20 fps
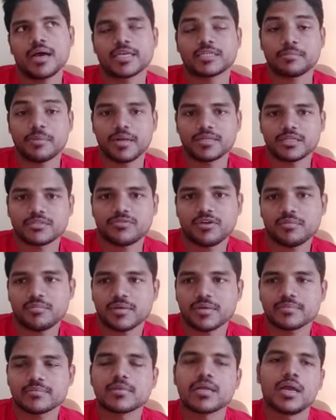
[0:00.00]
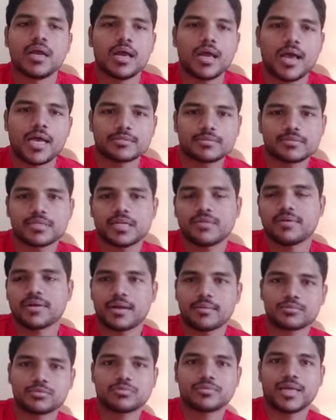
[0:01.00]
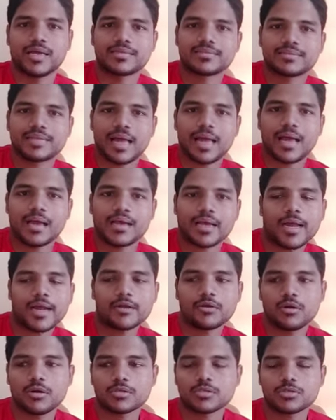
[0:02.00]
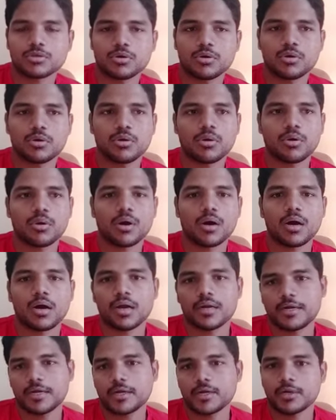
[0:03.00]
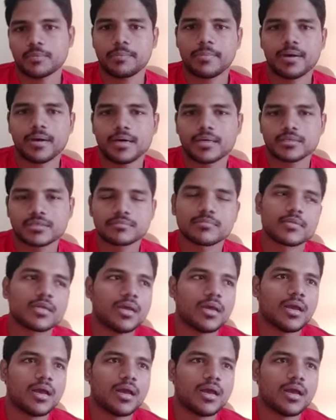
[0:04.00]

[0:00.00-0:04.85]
experiences for me, especially when it comes to tech stack and also related to perks.